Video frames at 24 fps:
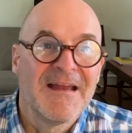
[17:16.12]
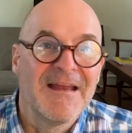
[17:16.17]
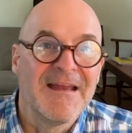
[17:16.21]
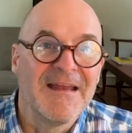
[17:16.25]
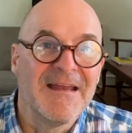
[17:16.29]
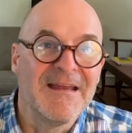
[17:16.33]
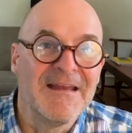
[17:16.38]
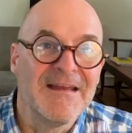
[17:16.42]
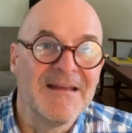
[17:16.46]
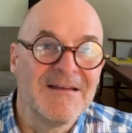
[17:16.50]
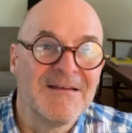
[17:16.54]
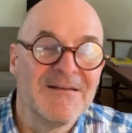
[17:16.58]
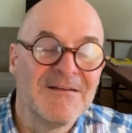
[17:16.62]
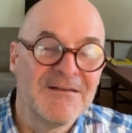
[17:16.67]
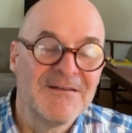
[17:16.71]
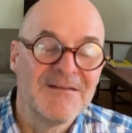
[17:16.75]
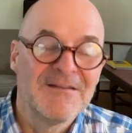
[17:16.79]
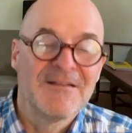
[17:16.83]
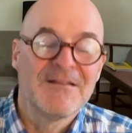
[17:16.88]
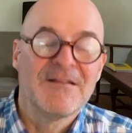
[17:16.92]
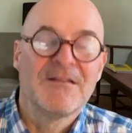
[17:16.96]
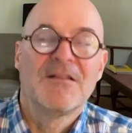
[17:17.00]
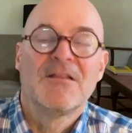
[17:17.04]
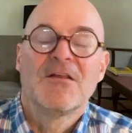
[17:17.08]
And
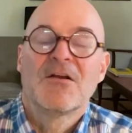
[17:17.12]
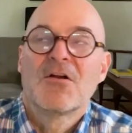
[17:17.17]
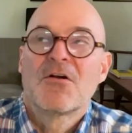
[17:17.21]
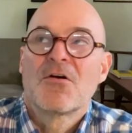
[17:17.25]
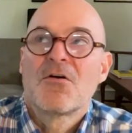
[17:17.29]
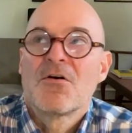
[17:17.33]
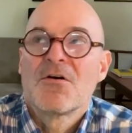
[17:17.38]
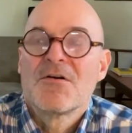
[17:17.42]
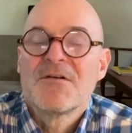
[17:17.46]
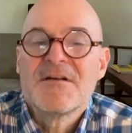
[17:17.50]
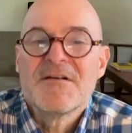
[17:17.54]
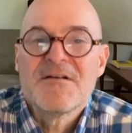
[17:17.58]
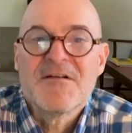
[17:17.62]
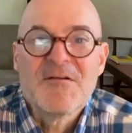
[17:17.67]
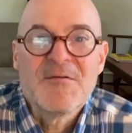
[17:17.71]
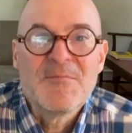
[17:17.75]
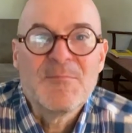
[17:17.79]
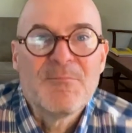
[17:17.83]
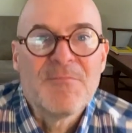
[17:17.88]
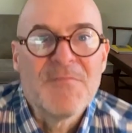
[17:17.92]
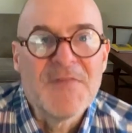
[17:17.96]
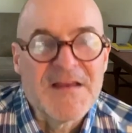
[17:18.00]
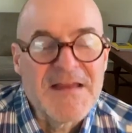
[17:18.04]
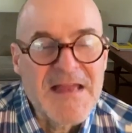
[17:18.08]
the
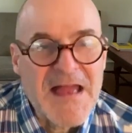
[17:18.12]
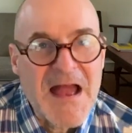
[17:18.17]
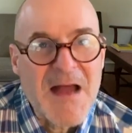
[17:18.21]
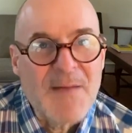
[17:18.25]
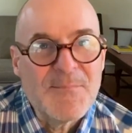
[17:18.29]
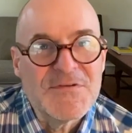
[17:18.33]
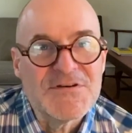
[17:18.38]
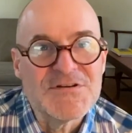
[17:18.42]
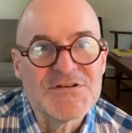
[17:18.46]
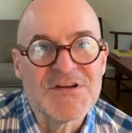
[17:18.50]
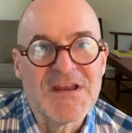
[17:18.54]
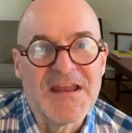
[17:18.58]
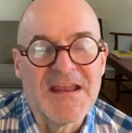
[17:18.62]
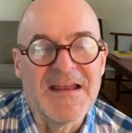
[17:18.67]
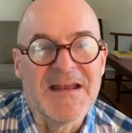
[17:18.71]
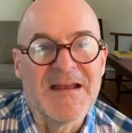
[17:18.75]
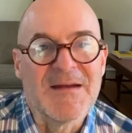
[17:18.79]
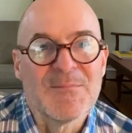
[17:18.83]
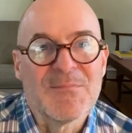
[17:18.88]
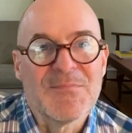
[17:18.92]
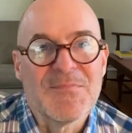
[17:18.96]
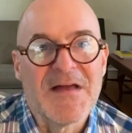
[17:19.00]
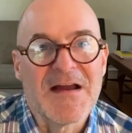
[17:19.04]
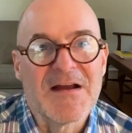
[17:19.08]
CABG
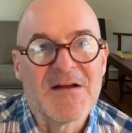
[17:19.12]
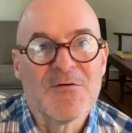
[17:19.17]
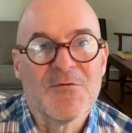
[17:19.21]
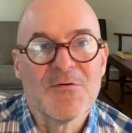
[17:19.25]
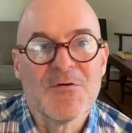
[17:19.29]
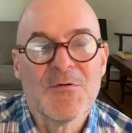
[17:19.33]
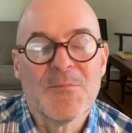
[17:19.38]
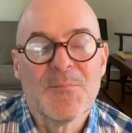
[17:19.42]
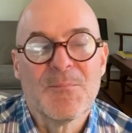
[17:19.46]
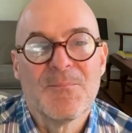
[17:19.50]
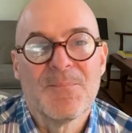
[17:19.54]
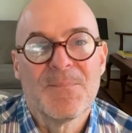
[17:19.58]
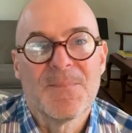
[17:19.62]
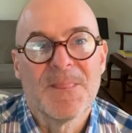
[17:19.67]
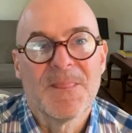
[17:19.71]
camp, that group,